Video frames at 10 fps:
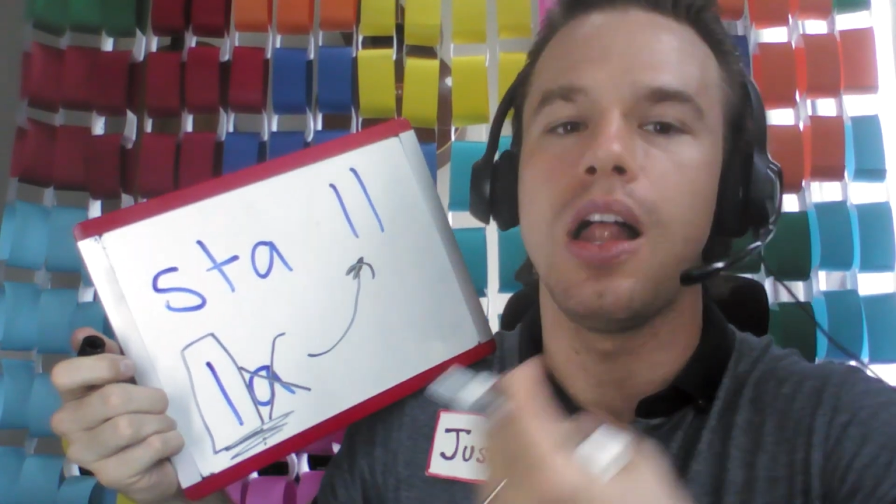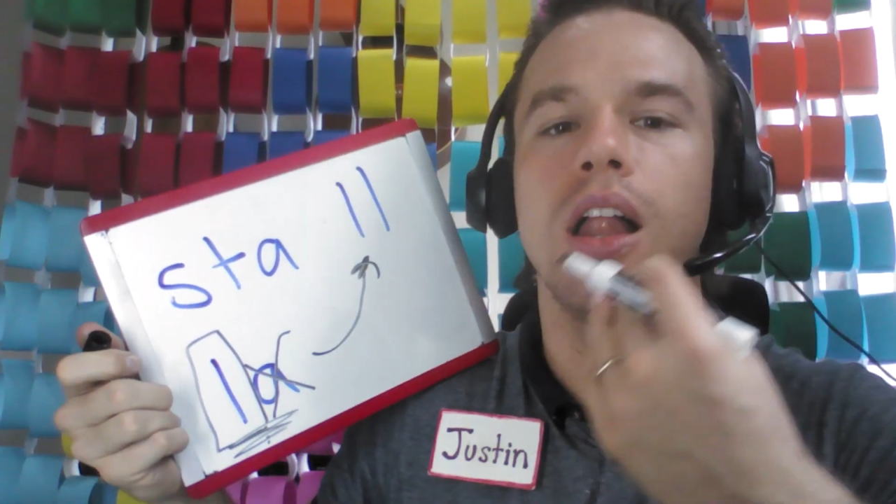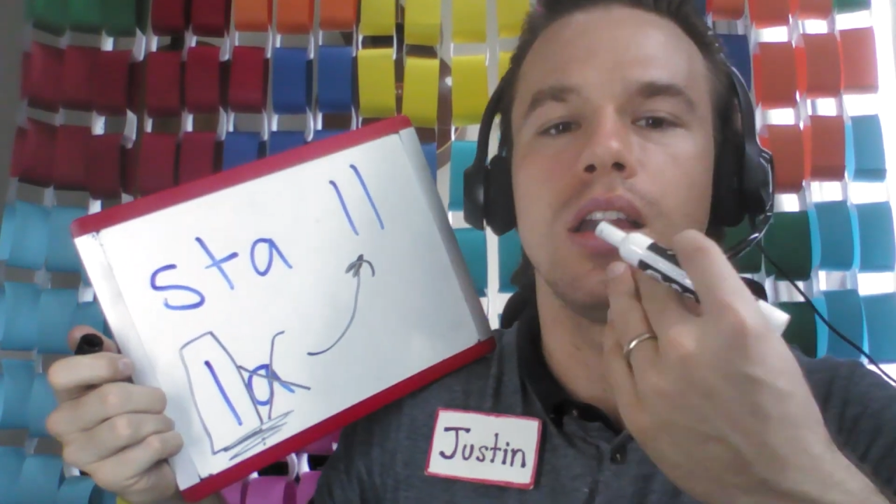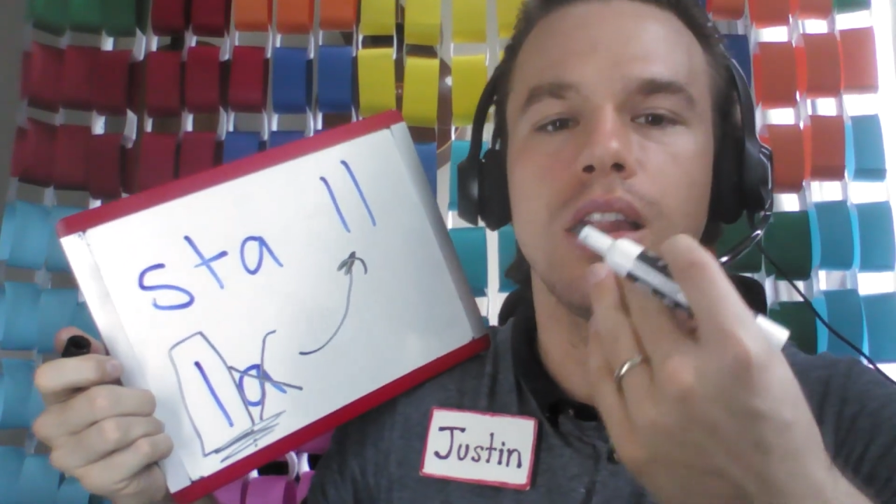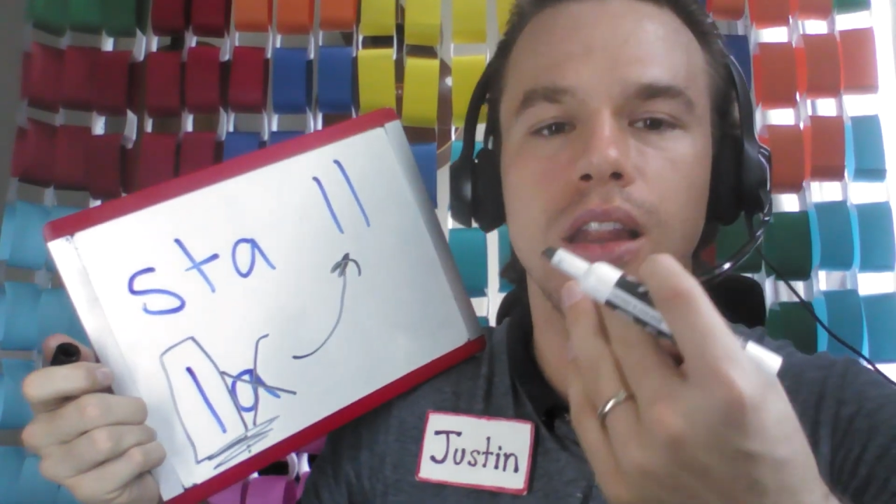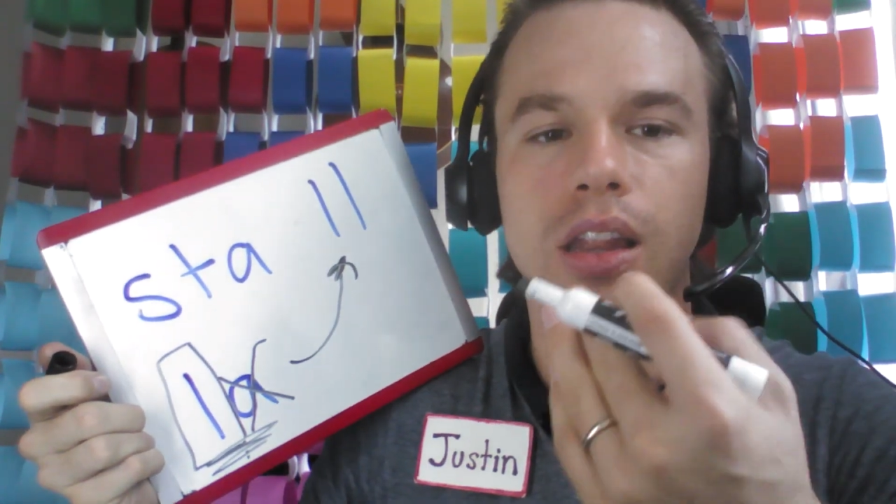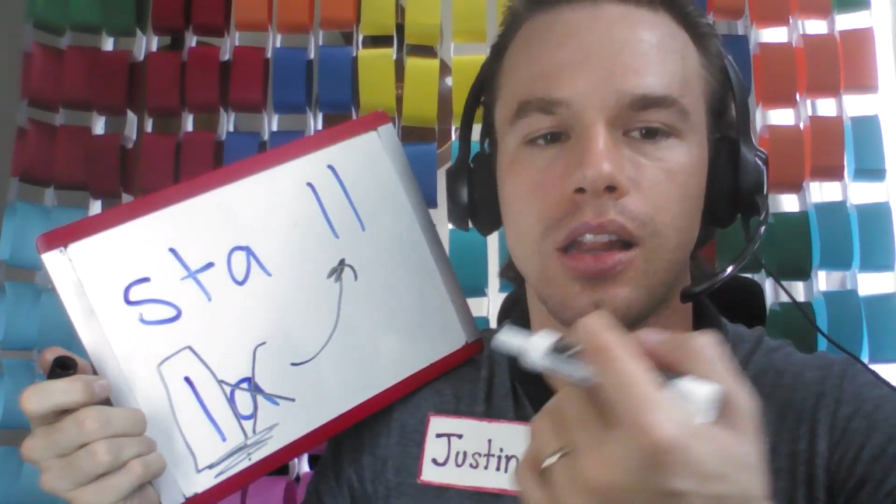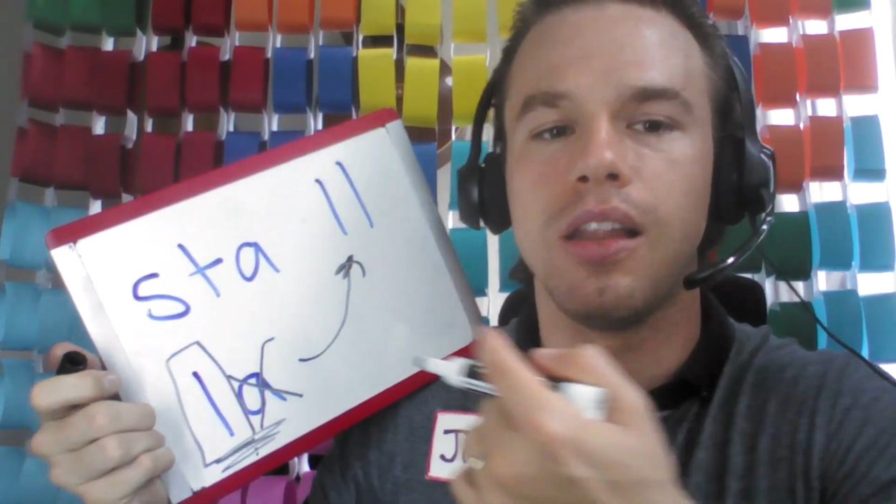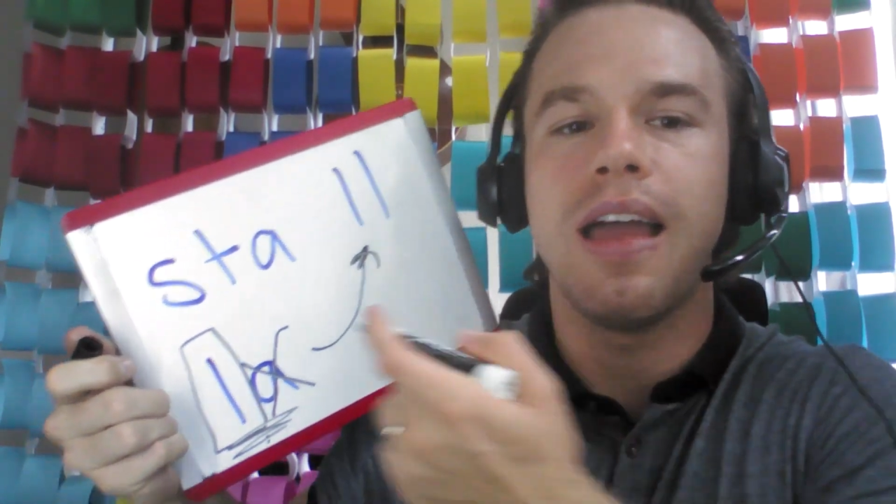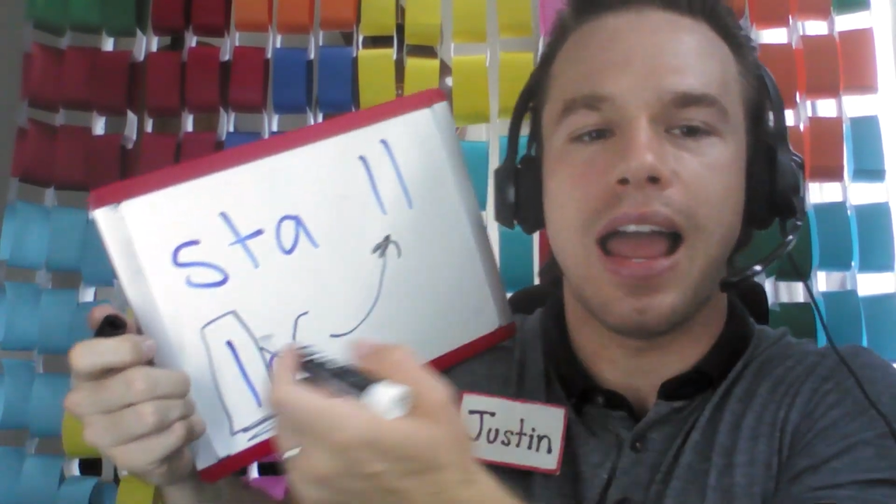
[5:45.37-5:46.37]

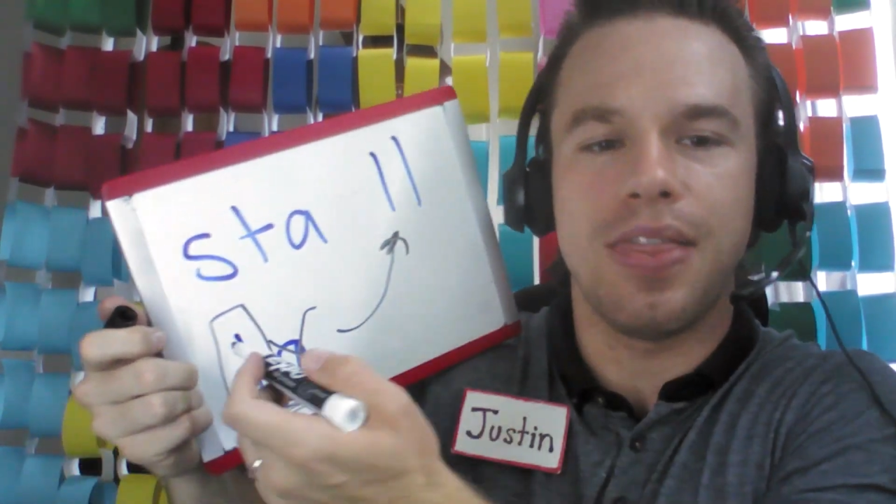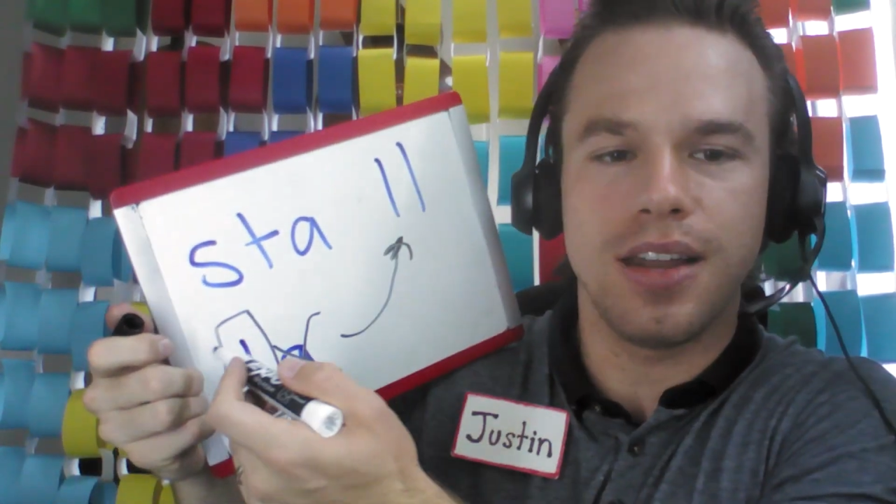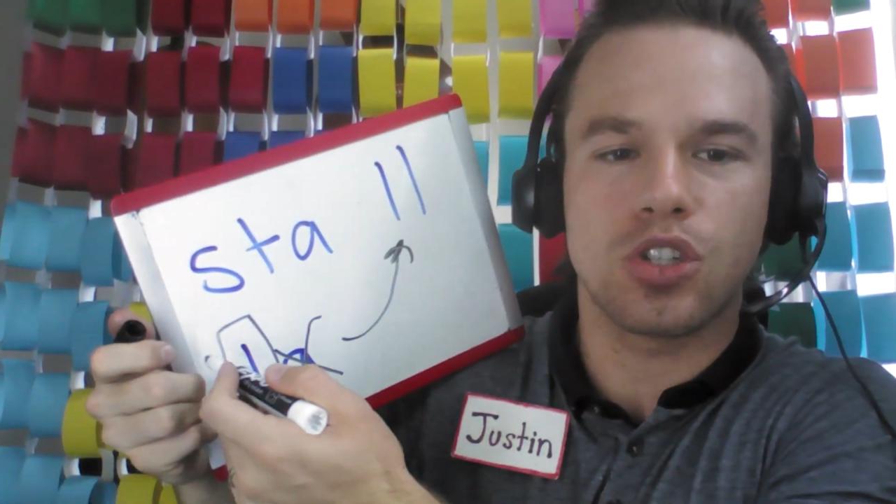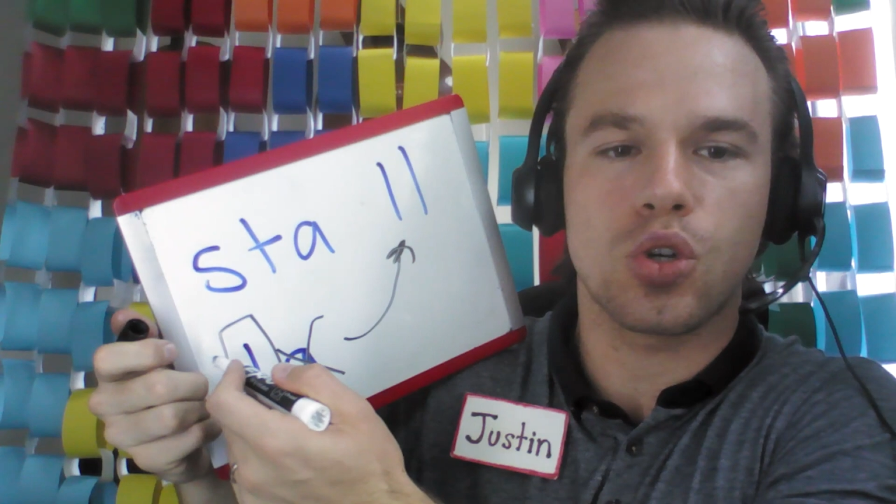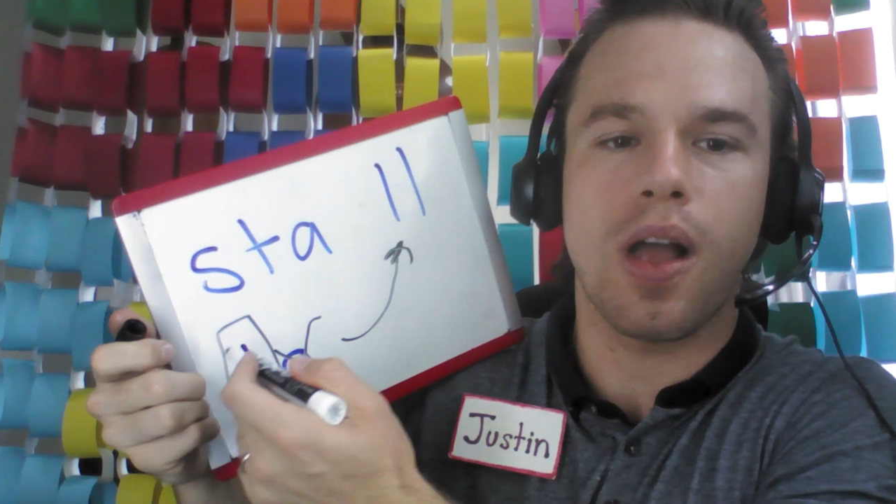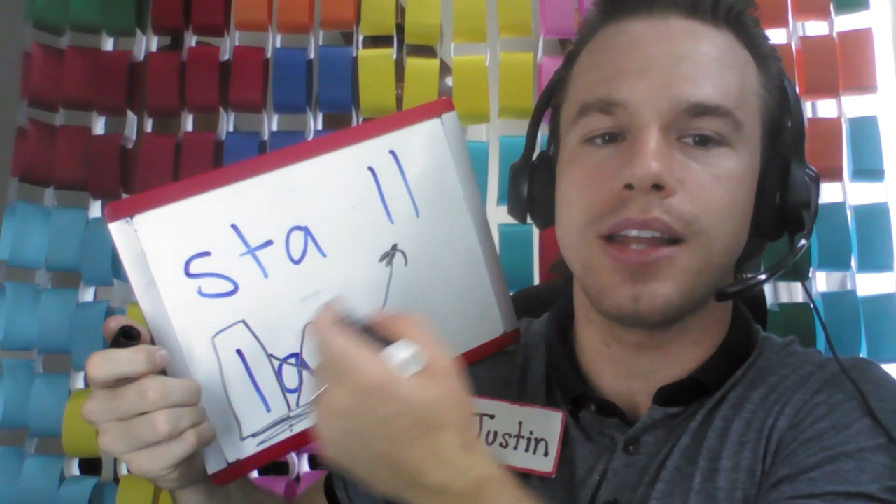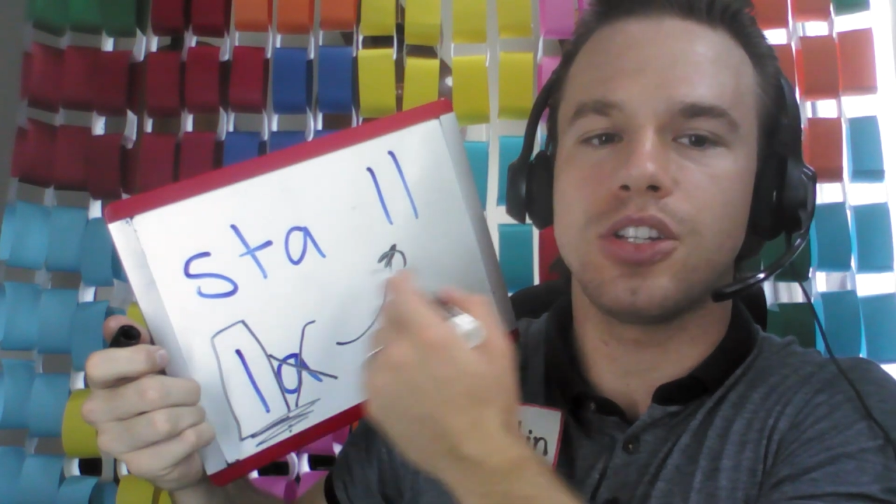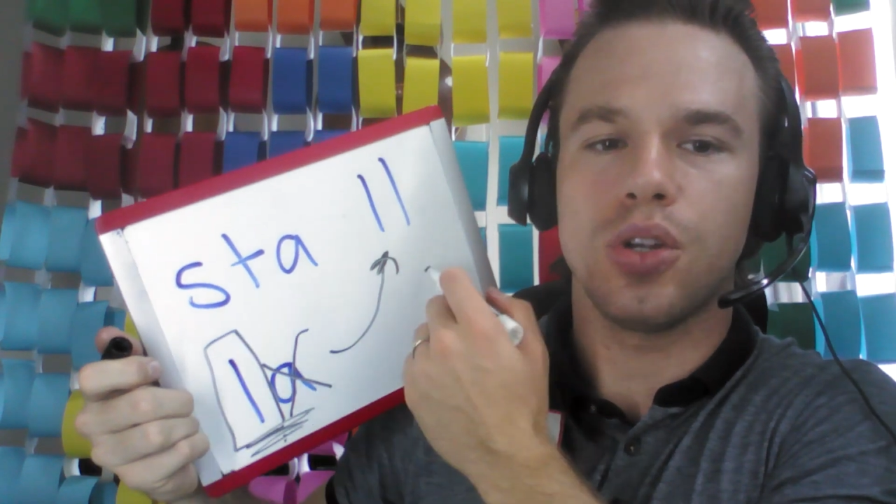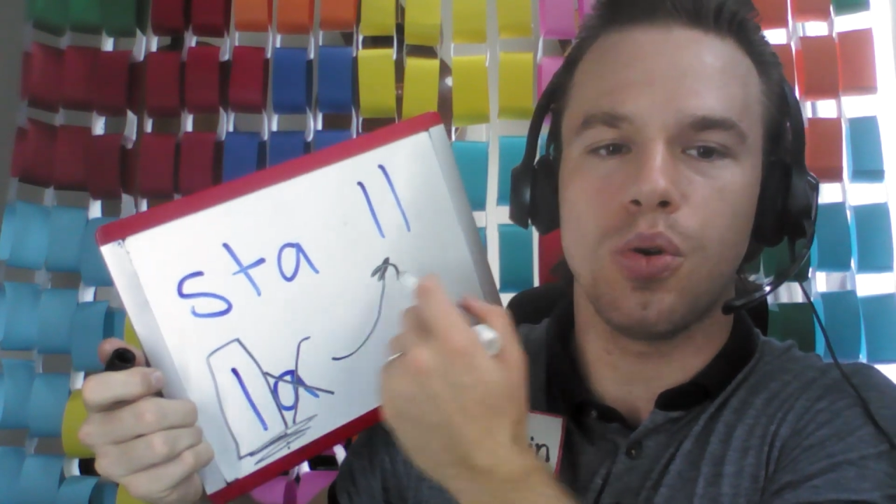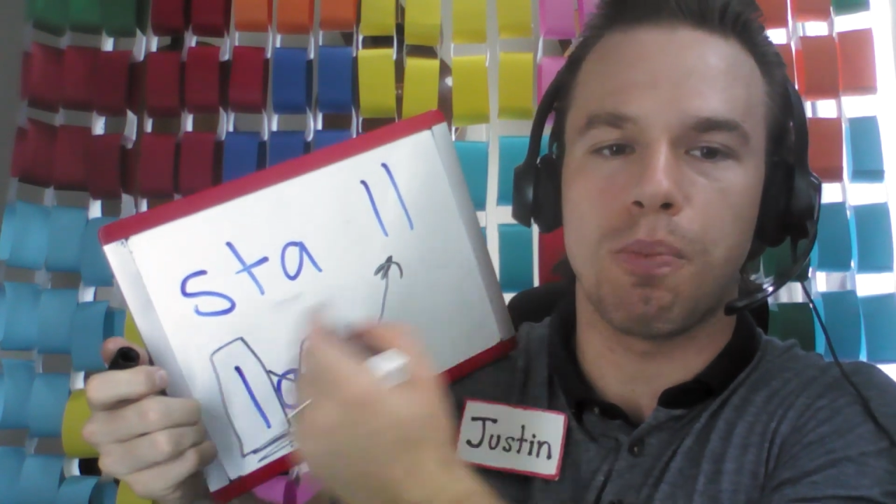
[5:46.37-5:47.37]
ooh, and then try to